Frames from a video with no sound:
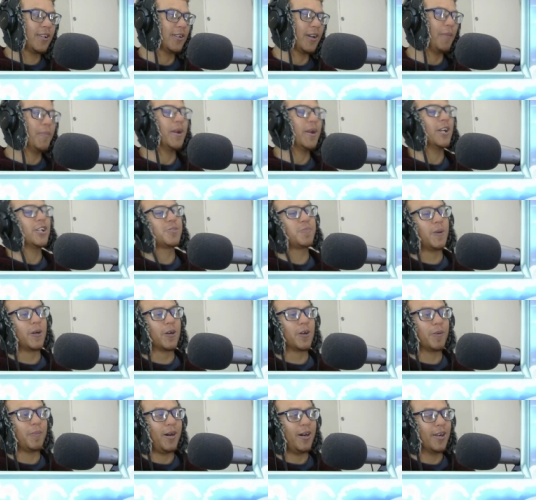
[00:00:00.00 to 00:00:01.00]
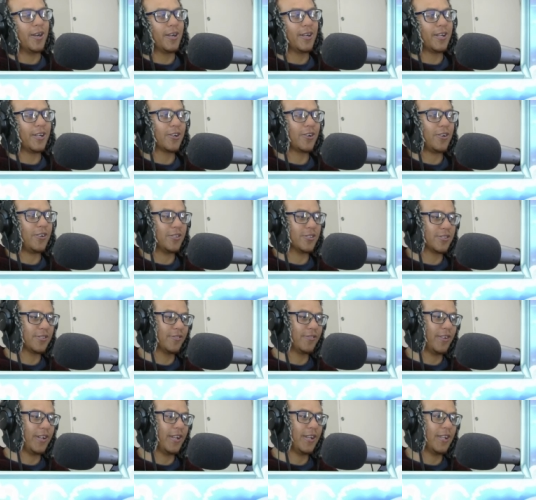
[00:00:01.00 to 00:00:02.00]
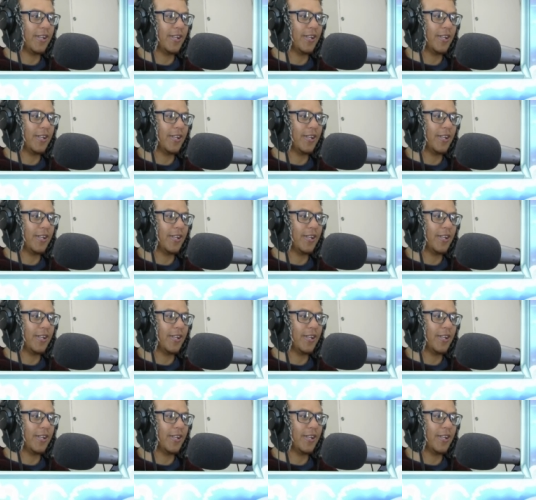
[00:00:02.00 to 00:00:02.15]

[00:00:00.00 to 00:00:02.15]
I mean, I spoke about it in Castlevania